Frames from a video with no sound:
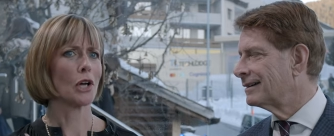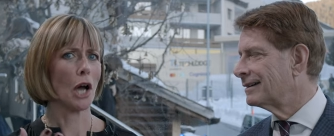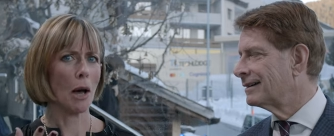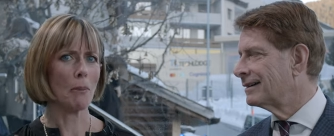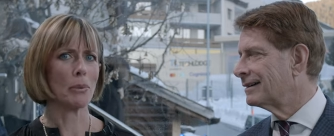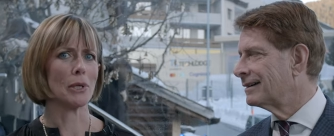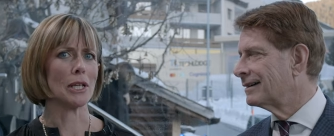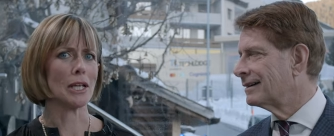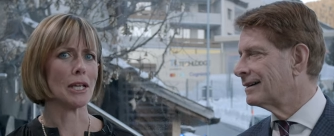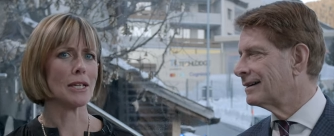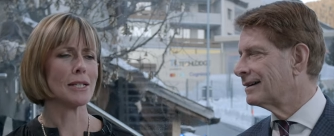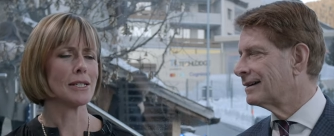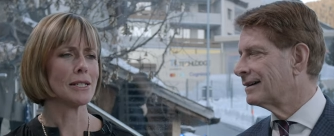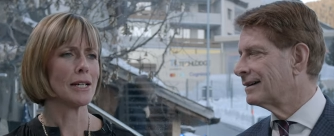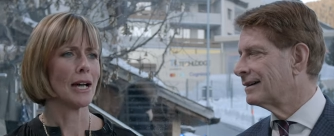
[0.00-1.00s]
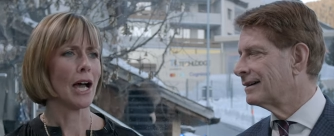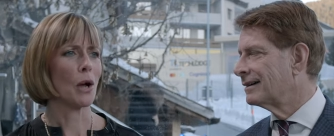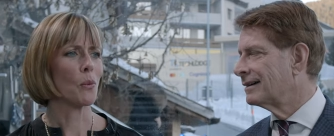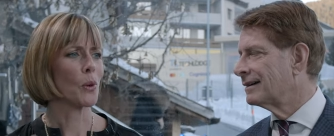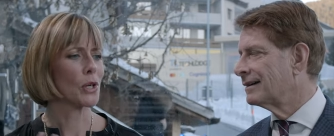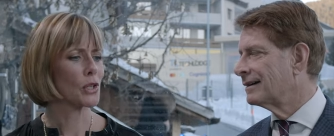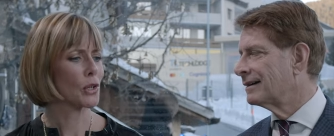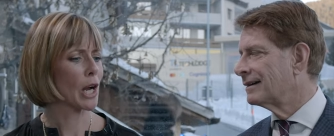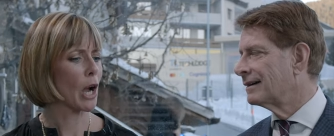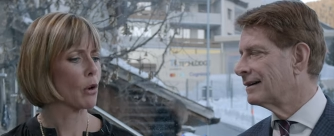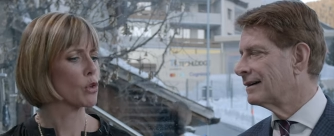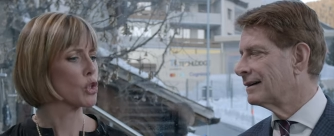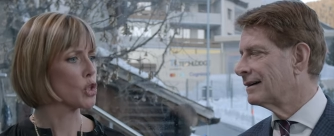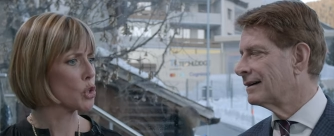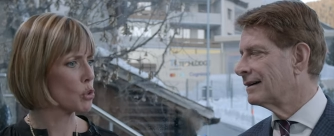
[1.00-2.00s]
Speaker 1: company, I wonder how
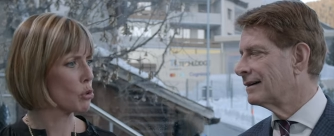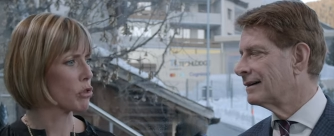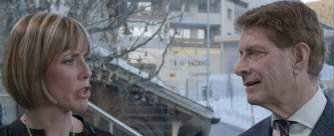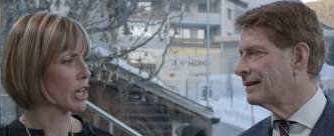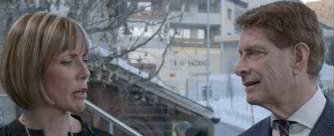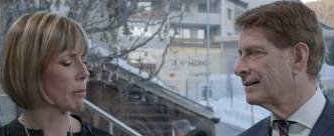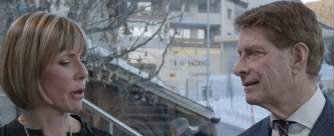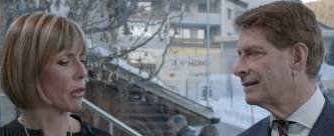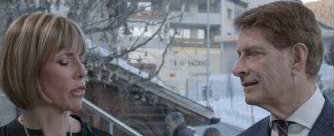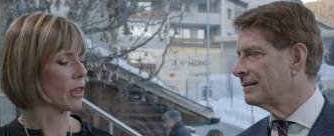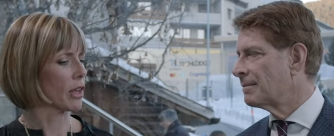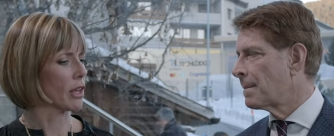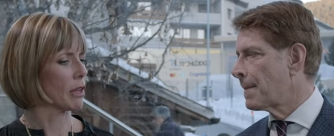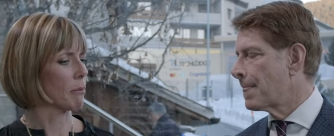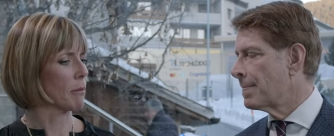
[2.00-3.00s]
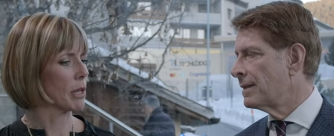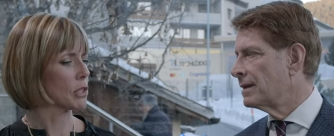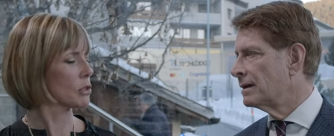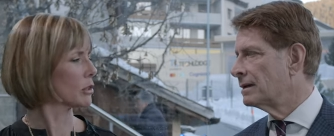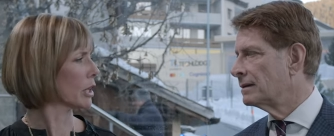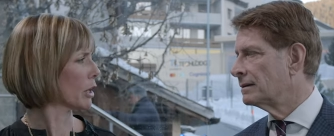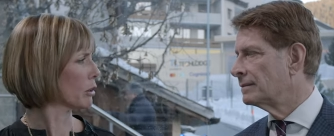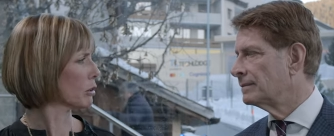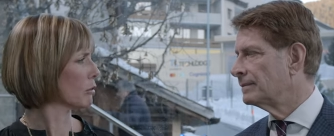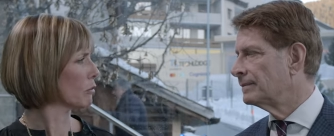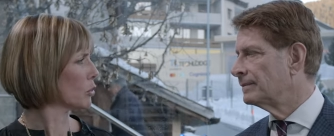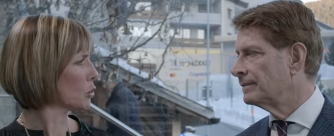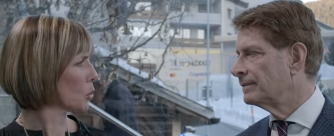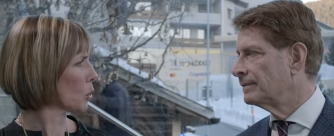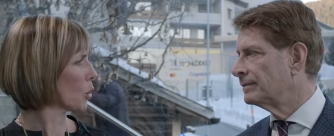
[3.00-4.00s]
you think about the mental health
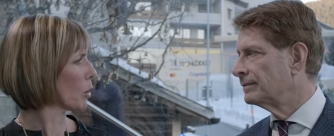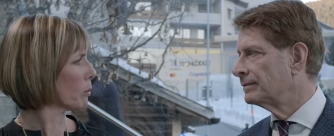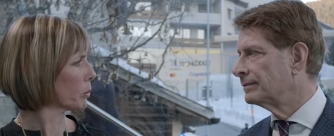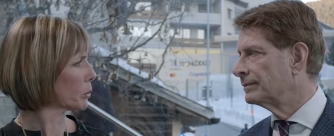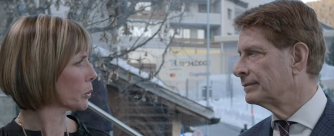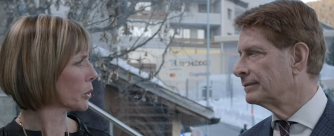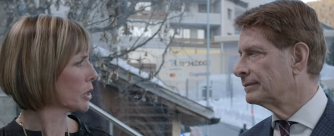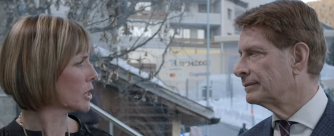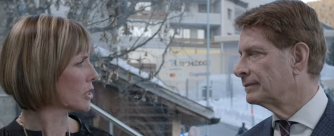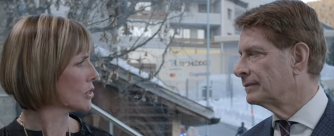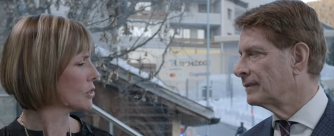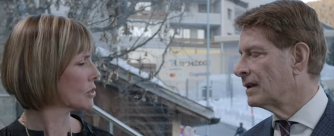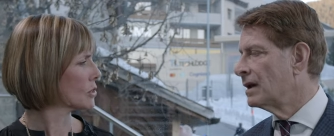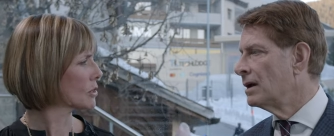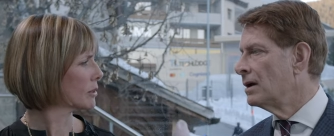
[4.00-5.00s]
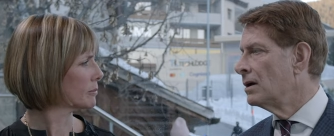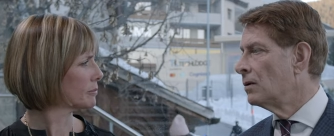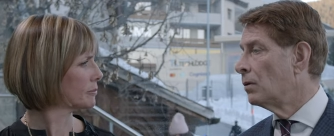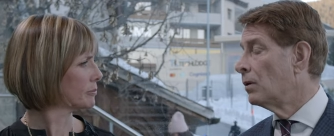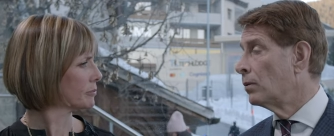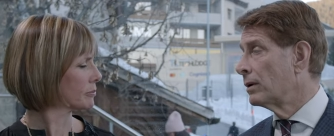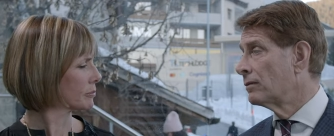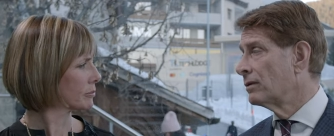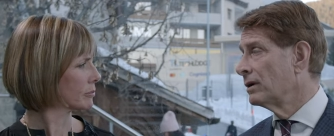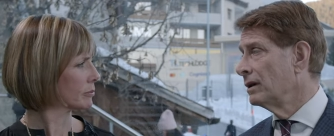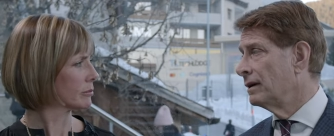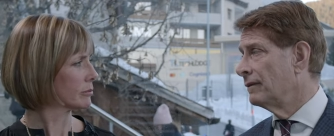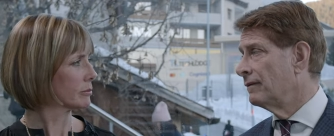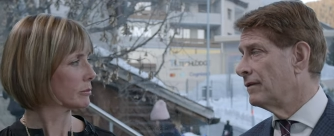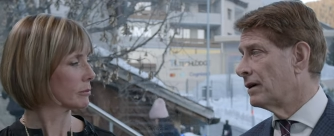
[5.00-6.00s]
of your employees.
Speaker 2: Well, we're
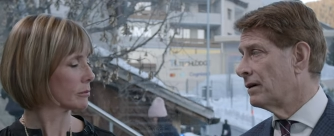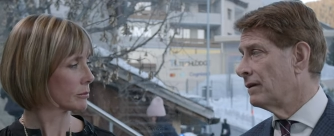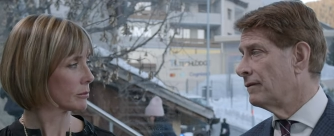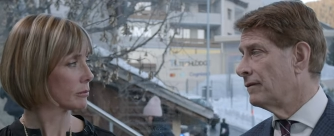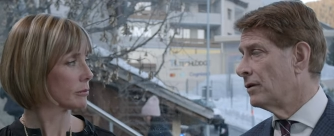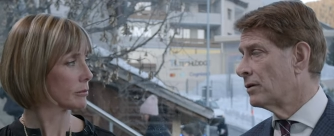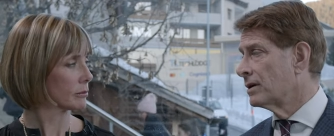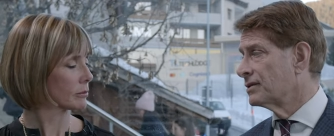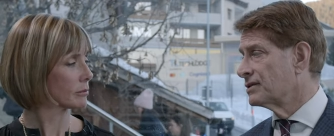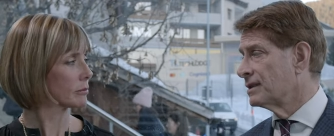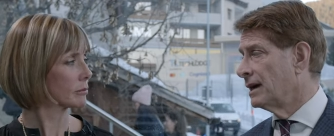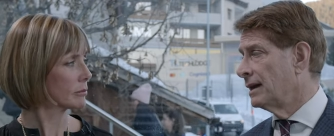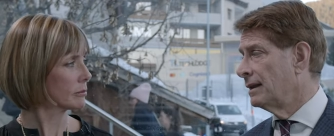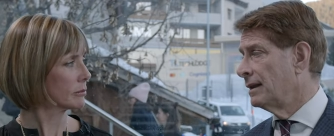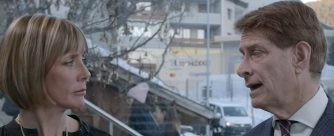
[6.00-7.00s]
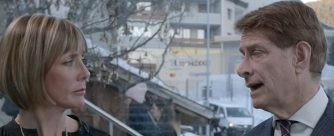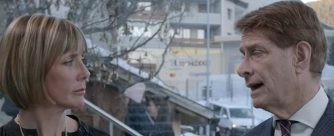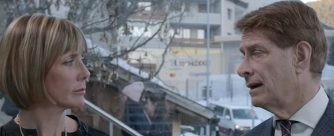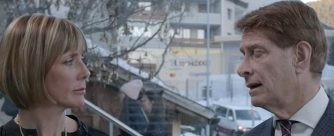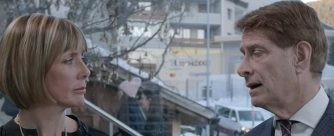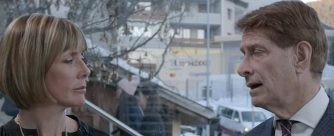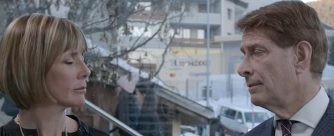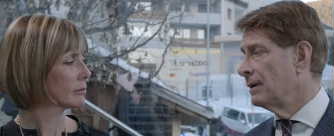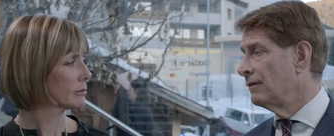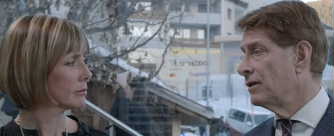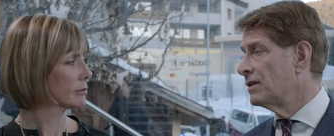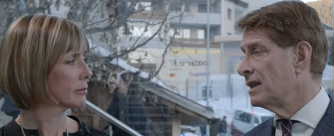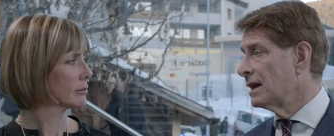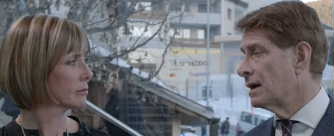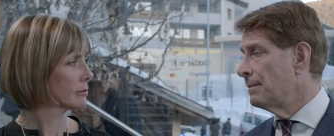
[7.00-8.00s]
really very focused on that. Um, if
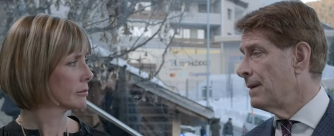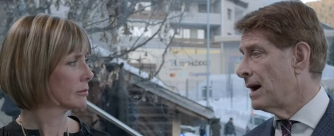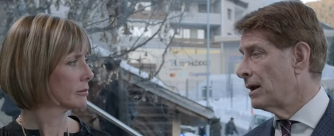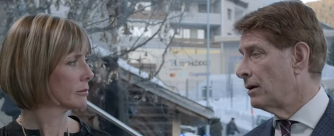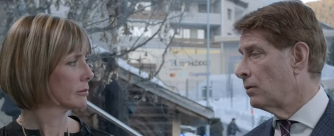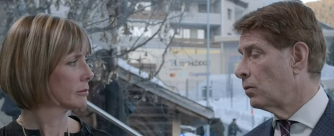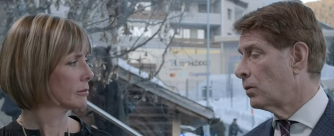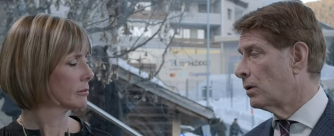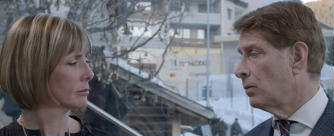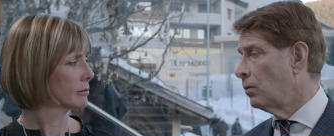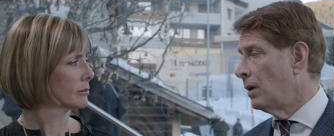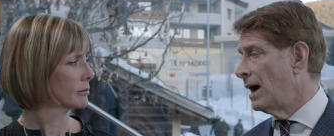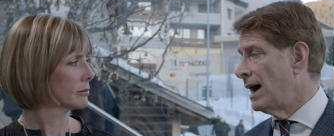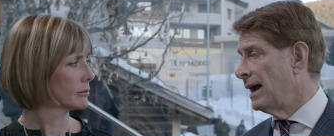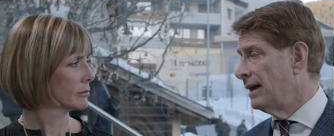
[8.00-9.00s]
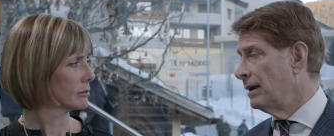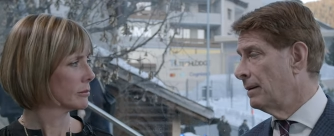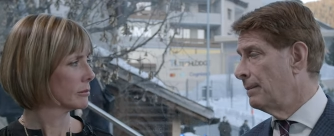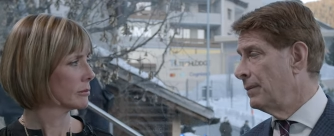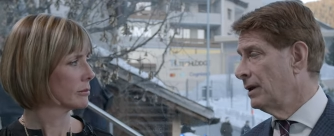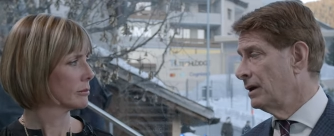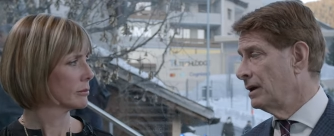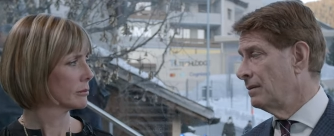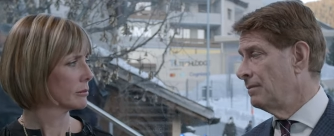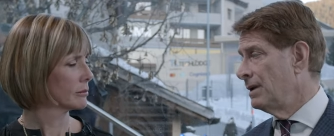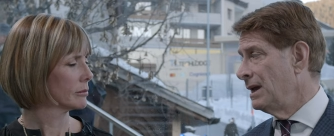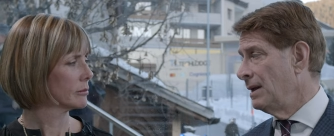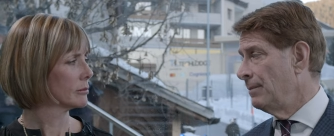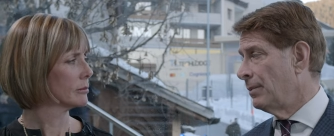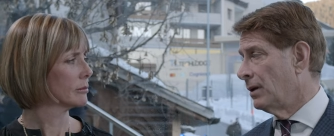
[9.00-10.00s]
you think about it, worldwide, a billion
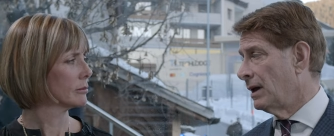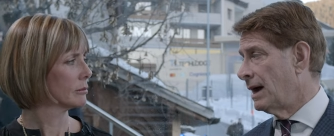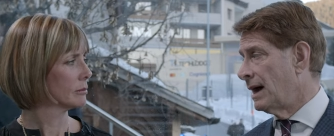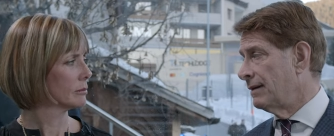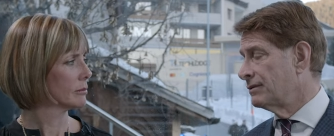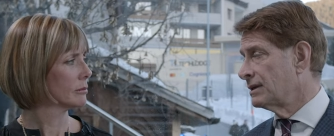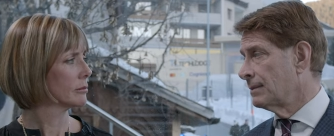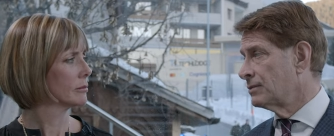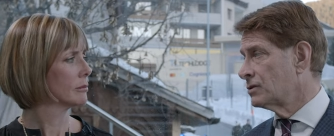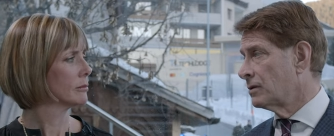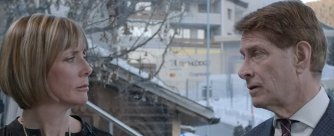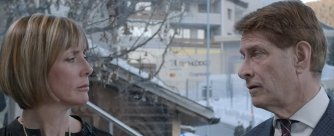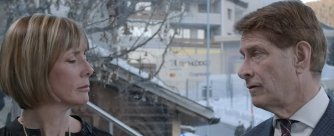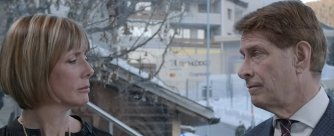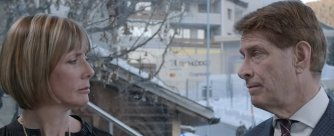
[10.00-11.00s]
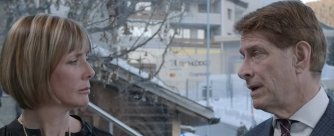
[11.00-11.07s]
people have some sort of